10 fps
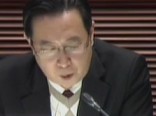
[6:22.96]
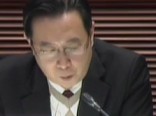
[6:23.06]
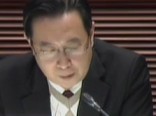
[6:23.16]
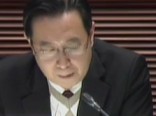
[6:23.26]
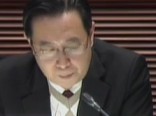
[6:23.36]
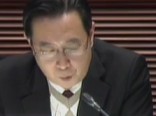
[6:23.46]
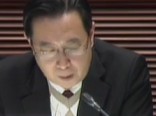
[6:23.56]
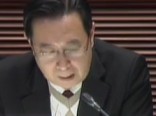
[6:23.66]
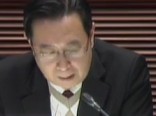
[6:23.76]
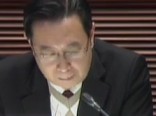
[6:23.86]
And There will
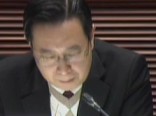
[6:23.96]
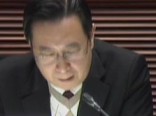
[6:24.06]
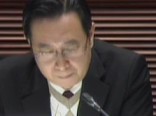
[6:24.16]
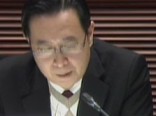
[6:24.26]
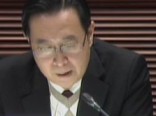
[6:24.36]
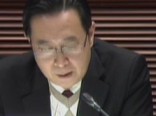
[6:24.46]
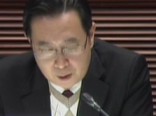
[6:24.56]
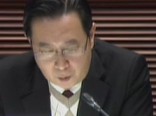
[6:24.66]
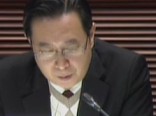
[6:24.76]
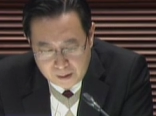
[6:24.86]
also be a
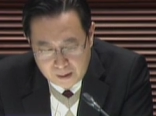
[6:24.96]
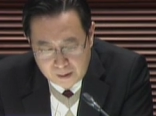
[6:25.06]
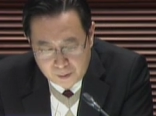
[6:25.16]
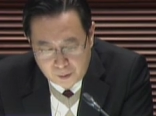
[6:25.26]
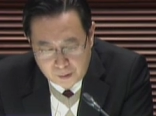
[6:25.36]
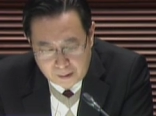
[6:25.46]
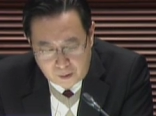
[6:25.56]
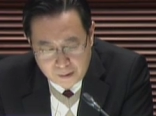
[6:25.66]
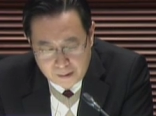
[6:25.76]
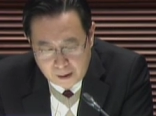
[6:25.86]
mechanism for
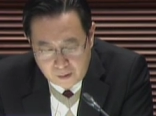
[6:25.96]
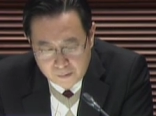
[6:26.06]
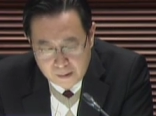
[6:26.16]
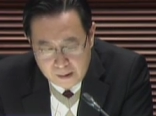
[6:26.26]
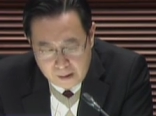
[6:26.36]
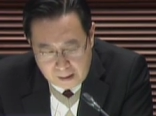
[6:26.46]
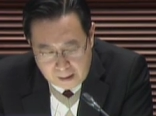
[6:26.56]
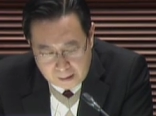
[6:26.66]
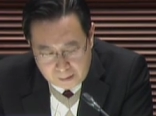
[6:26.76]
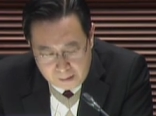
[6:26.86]
private developers
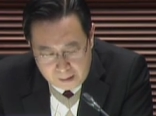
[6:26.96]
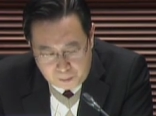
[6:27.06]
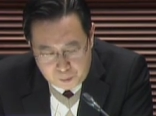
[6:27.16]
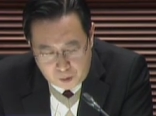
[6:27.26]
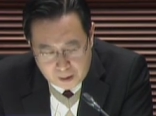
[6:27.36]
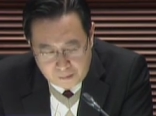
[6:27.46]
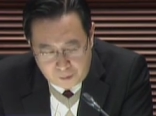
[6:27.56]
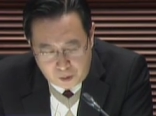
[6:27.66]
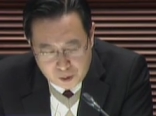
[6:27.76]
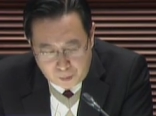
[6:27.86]
uh, to know
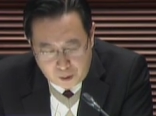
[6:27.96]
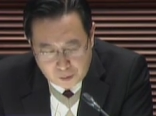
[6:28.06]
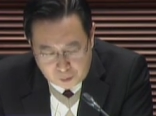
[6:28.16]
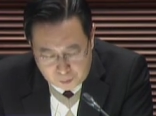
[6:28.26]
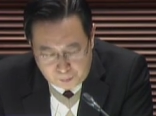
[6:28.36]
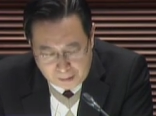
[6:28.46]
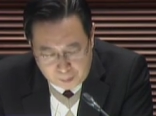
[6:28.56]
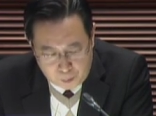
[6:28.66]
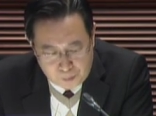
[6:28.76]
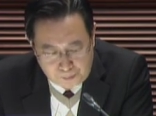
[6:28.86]
with
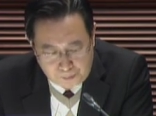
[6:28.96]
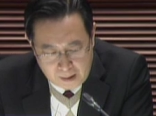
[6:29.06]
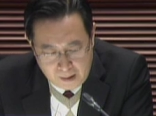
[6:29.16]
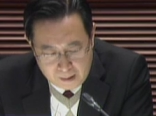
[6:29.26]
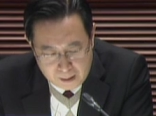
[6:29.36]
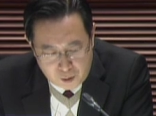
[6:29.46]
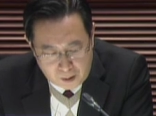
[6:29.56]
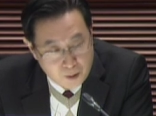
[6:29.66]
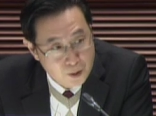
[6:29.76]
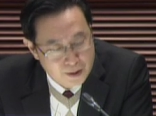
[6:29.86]
certainty
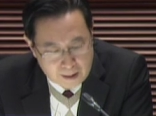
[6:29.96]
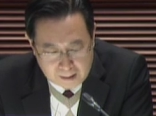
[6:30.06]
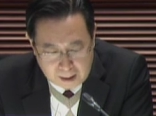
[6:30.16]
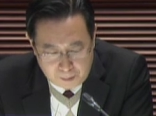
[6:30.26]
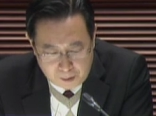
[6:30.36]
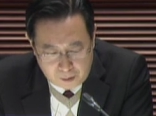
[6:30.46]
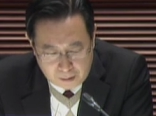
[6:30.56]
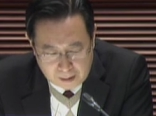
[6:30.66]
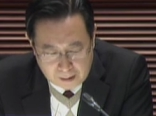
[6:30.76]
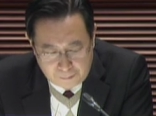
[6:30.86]
the premium
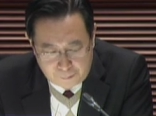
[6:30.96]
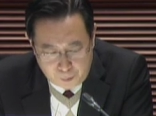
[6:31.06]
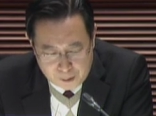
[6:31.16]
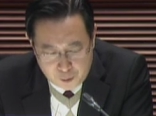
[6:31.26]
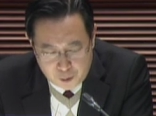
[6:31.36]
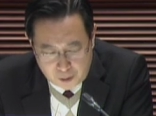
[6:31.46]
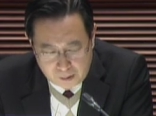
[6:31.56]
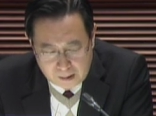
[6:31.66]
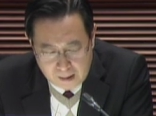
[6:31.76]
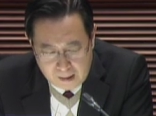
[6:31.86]
to be paid.
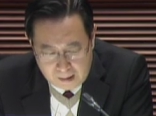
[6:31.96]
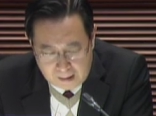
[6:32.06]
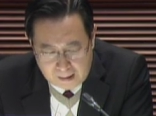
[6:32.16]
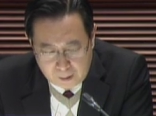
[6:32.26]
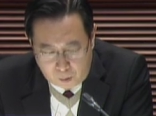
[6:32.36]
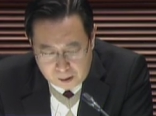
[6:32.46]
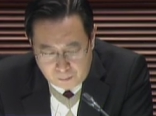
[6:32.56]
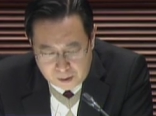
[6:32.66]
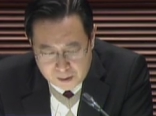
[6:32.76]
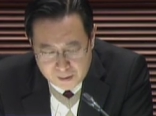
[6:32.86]
I will now
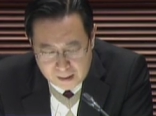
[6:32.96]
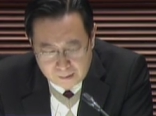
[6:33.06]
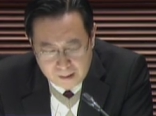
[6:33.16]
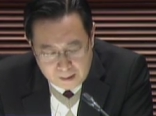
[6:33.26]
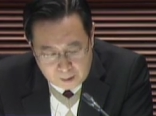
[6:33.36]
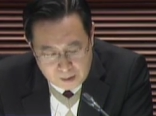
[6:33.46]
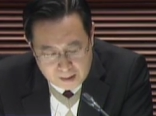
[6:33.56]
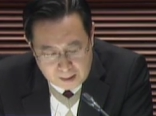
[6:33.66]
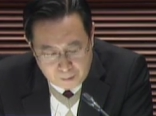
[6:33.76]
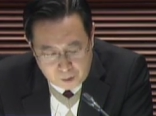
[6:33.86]
defer to
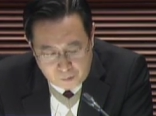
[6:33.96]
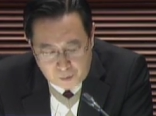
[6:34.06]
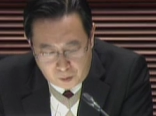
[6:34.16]
Mr.